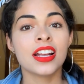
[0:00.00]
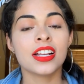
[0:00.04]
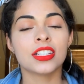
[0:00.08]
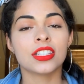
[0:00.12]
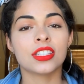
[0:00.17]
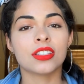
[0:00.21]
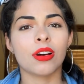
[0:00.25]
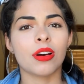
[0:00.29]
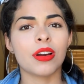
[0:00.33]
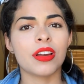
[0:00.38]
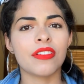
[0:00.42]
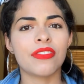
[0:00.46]

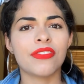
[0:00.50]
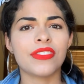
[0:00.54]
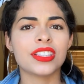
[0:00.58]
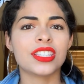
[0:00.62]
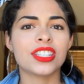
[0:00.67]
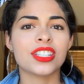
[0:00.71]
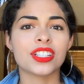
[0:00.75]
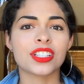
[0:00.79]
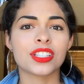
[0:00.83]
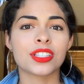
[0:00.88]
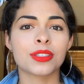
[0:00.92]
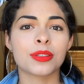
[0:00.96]
So if it's
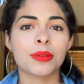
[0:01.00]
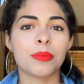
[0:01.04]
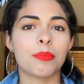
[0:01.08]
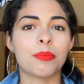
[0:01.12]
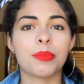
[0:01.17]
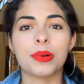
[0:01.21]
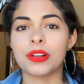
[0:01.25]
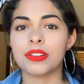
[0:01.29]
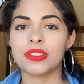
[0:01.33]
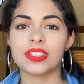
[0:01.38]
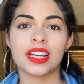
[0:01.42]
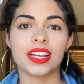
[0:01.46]
just
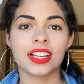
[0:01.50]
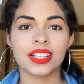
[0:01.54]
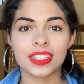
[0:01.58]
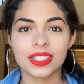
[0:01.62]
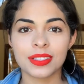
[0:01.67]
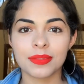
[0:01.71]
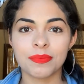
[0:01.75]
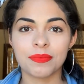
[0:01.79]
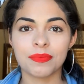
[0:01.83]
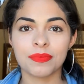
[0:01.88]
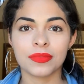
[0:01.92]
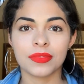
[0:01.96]
protest,